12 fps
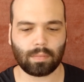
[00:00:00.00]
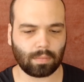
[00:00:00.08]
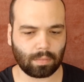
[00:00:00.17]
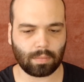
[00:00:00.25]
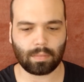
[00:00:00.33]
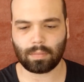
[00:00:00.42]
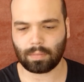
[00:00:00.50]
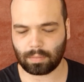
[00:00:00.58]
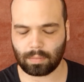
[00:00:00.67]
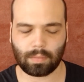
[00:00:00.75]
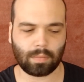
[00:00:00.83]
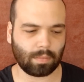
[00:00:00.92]
I got
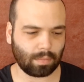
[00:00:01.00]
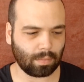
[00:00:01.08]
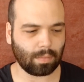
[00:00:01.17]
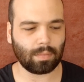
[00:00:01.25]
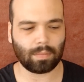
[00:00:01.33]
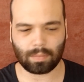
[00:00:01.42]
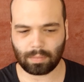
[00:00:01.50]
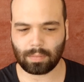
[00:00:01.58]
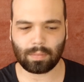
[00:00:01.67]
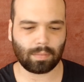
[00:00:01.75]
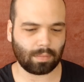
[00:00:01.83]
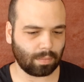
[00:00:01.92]
twisted wounds, seven,
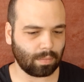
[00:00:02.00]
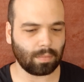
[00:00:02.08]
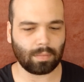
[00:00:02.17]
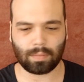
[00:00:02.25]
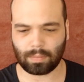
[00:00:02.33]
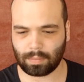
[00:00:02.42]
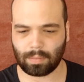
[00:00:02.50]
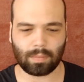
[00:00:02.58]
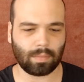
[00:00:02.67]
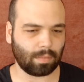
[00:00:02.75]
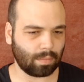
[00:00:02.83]
eight, ten in the house.